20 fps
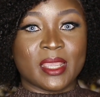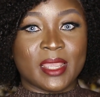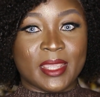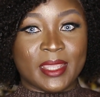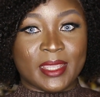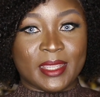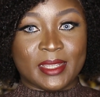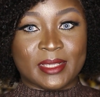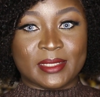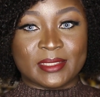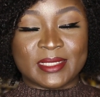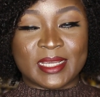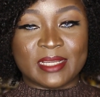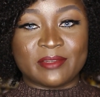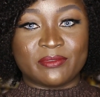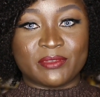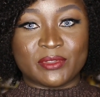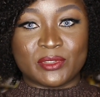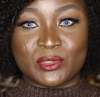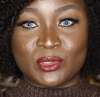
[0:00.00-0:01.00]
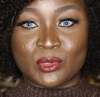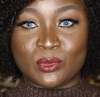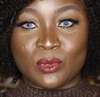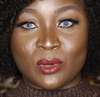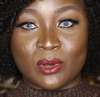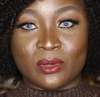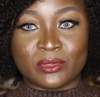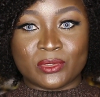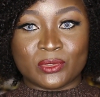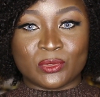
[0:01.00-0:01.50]
and that video
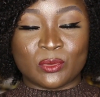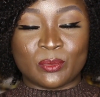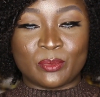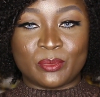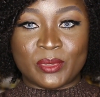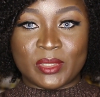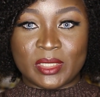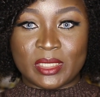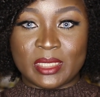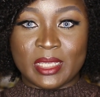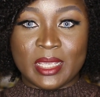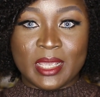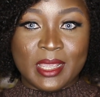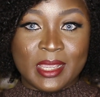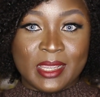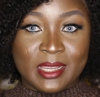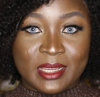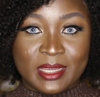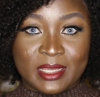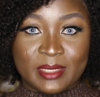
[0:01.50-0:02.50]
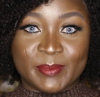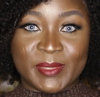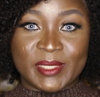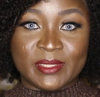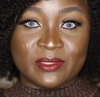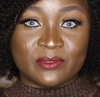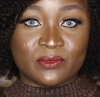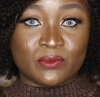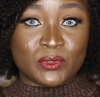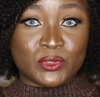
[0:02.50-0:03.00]
will also be in my
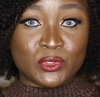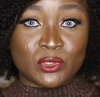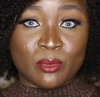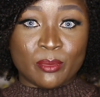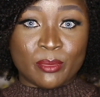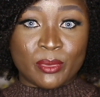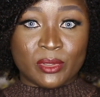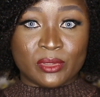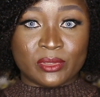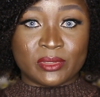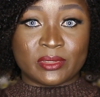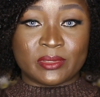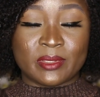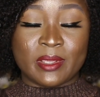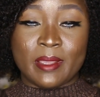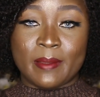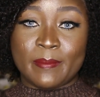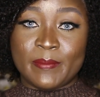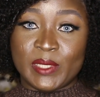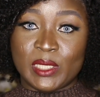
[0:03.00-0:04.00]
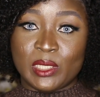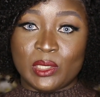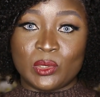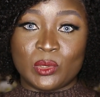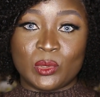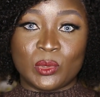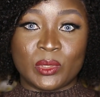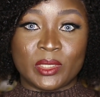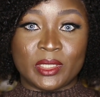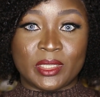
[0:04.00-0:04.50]
description box
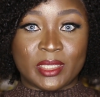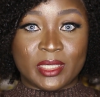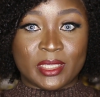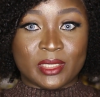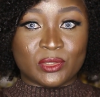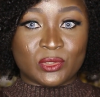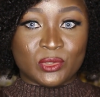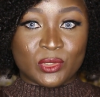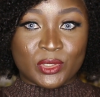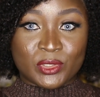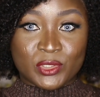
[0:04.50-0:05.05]
below in case you're